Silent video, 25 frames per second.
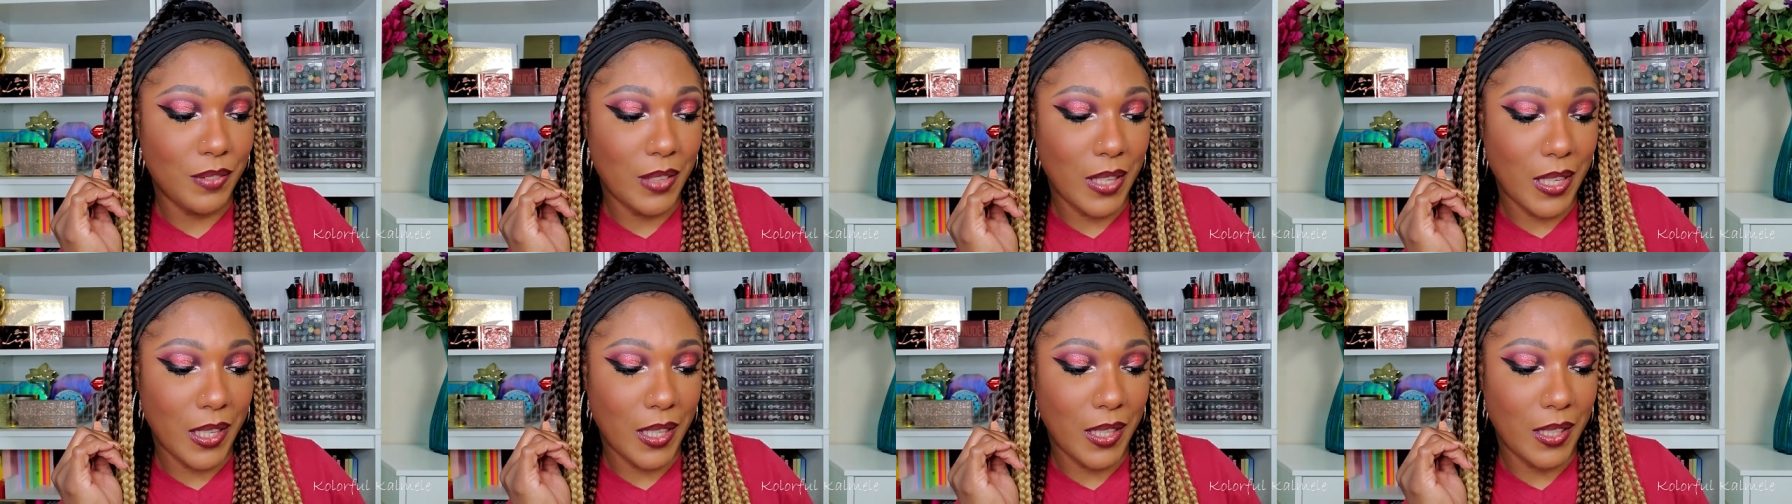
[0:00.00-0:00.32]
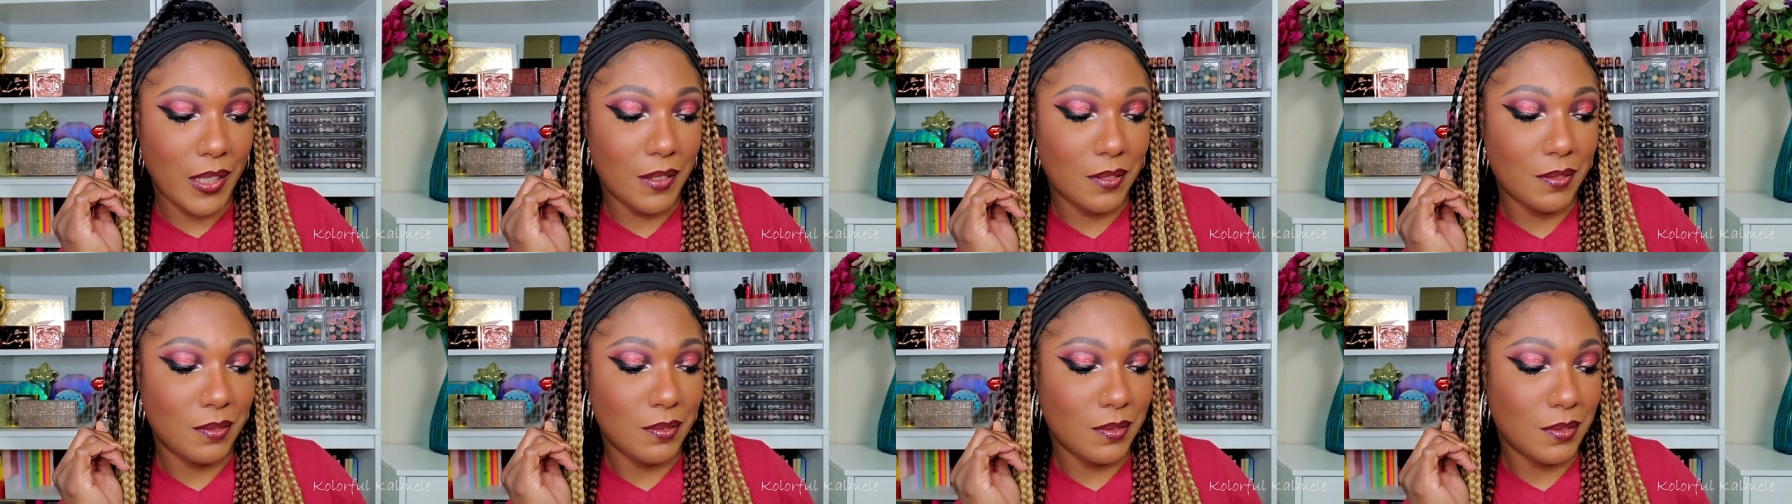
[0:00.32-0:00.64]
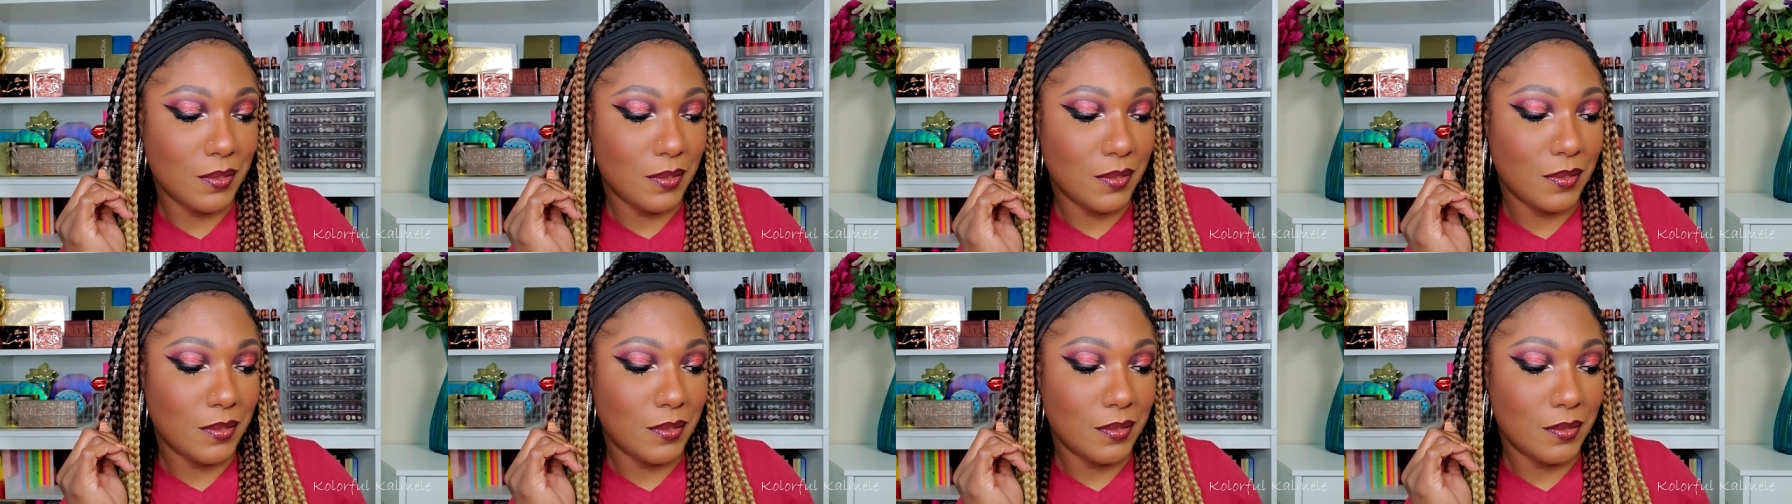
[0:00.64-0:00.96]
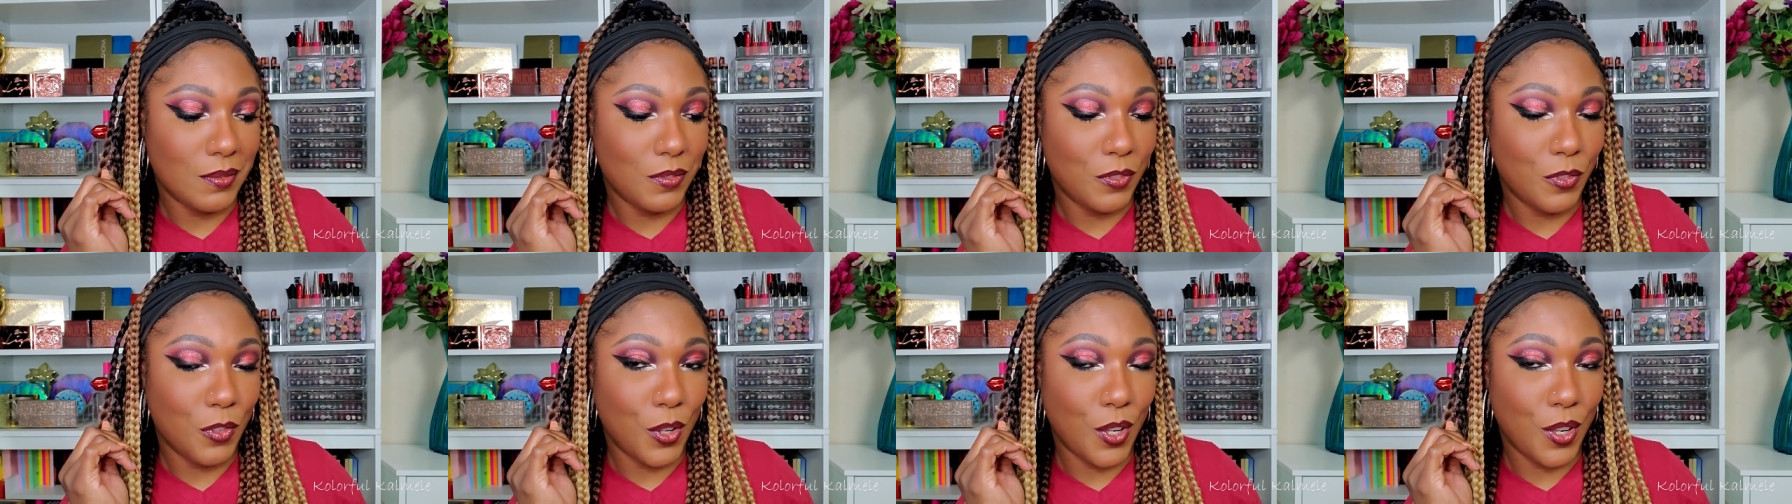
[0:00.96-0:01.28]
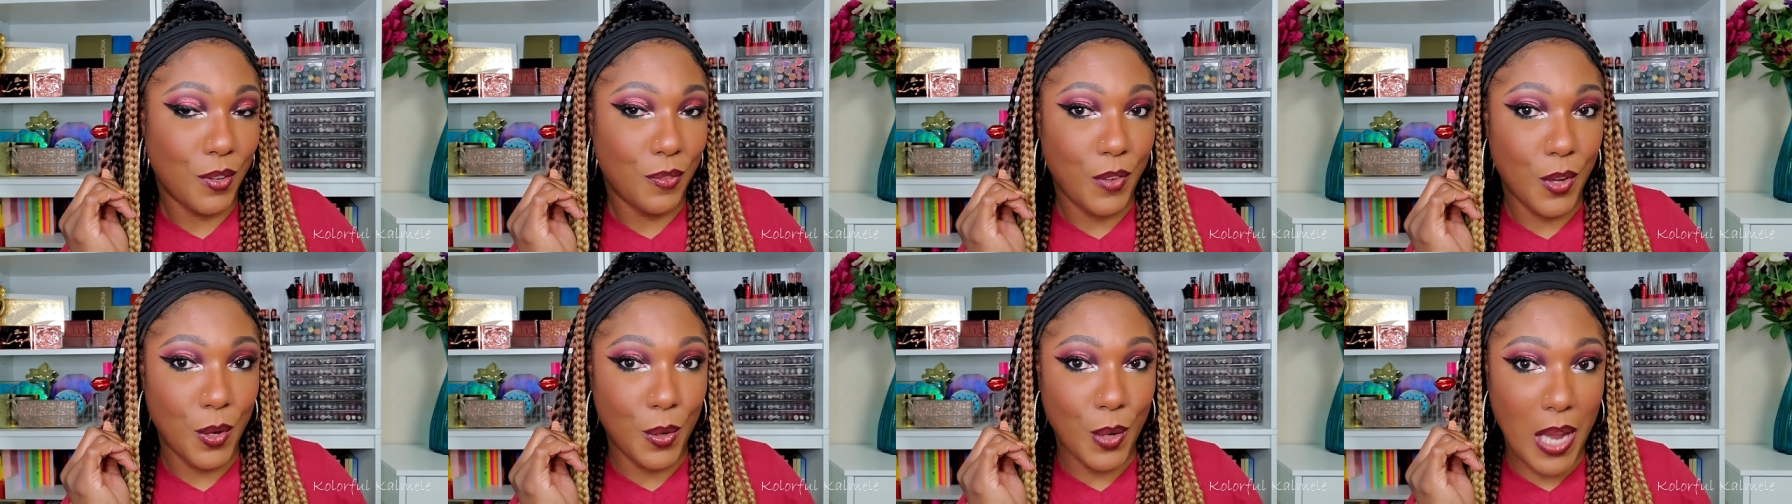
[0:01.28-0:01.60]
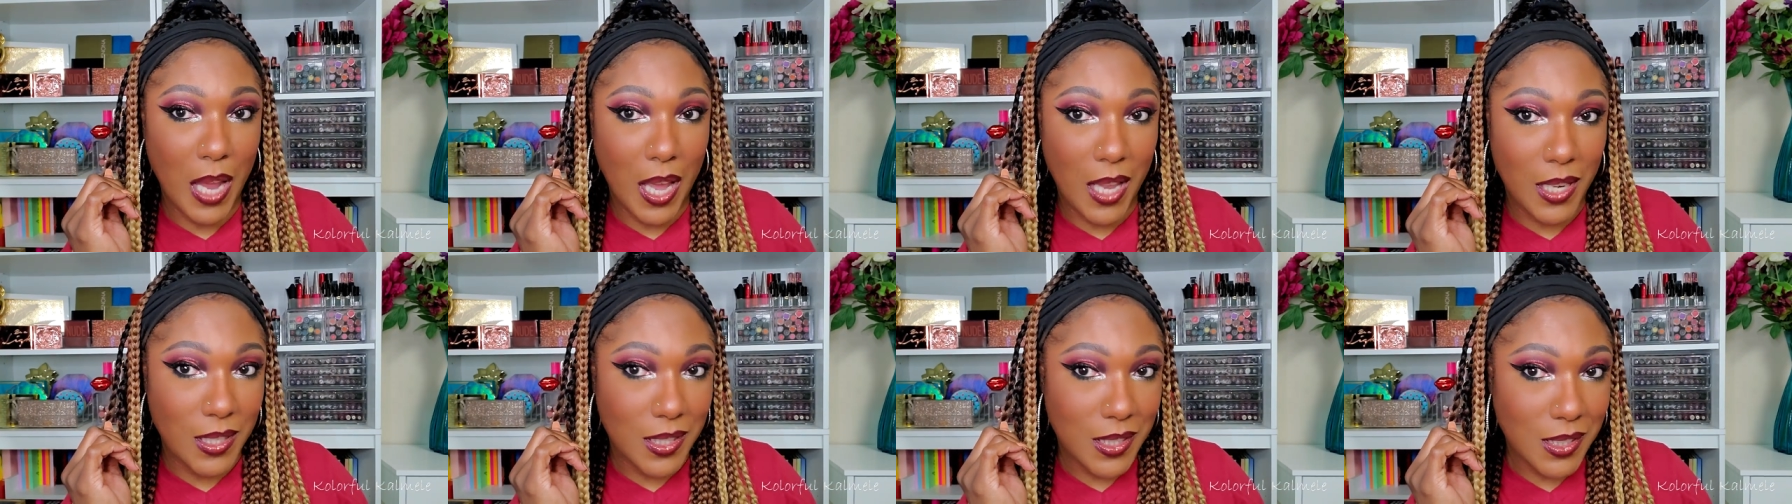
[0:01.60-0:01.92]
like
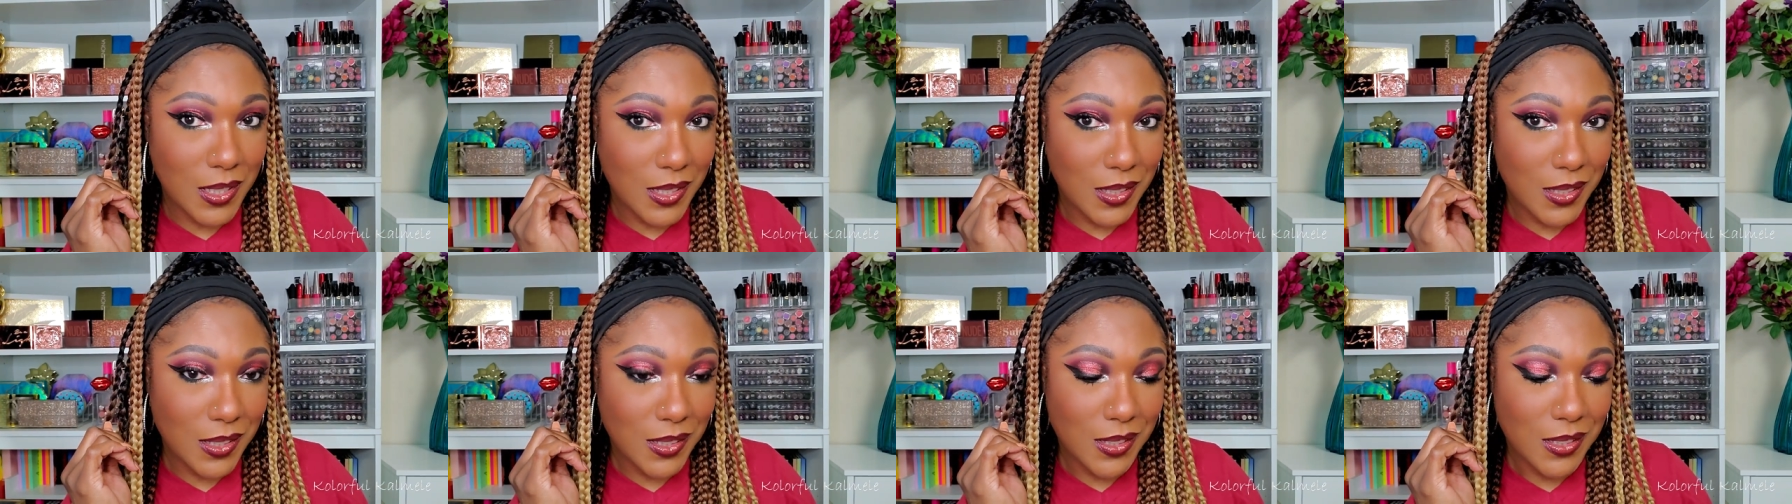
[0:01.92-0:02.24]
$44?